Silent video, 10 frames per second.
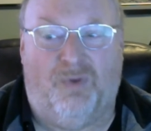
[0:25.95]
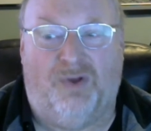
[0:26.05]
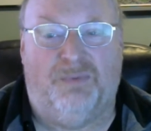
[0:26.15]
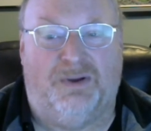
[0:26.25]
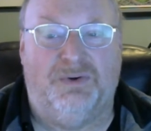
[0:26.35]

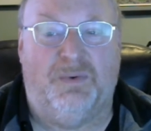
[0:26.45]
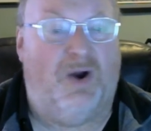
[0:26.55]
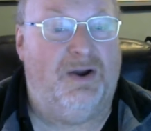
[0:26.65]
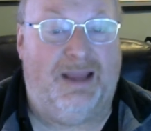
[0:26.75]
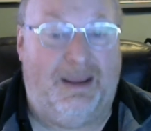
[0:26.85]
especially
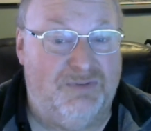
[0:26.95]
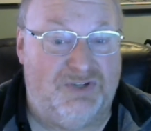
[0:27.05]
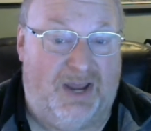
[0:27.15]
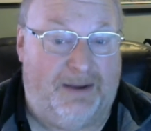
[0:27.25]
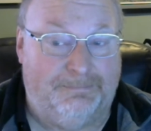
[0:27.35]
regarding game
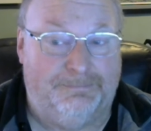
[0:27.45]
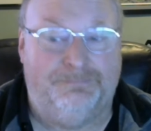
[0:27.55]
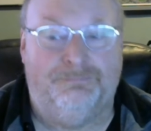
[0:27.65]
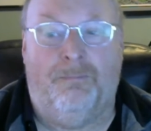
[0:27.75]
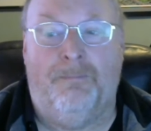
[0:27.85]
design.
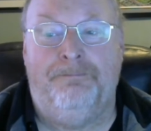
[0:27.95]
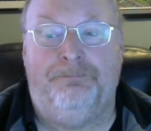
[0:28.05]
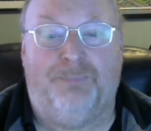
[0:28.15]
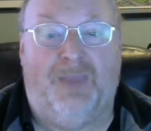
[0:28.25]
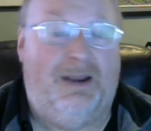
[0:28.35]

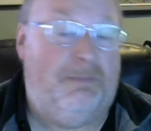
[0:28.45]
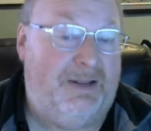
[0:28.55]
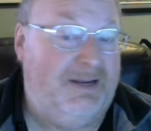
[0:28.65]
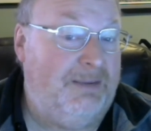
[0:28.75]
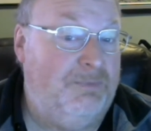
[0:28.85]
And I
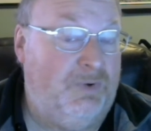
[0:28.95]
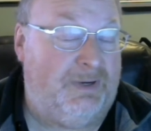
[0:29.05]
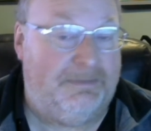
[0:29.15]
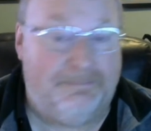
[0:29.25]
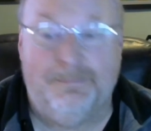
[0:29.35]
plan to keep doing it.